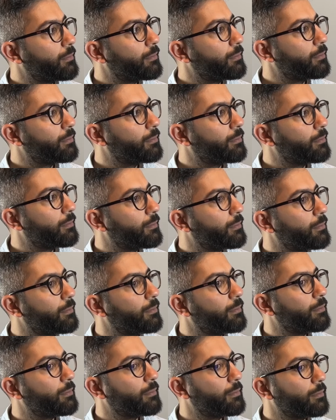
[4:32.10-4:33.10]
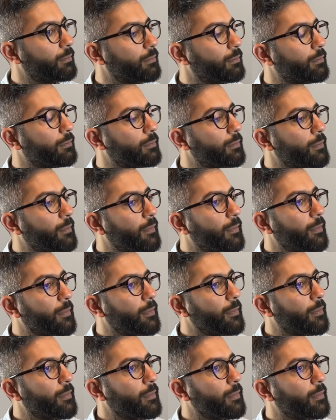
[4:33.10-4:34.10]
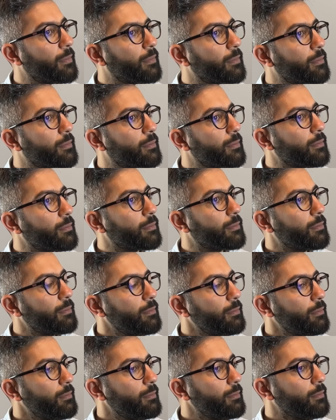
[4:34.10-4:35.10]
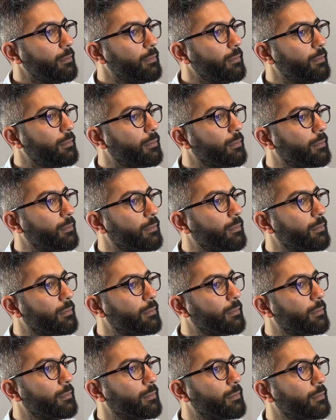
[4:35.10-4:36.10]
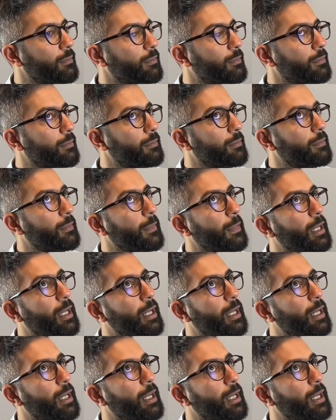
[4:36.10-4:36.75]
(silent)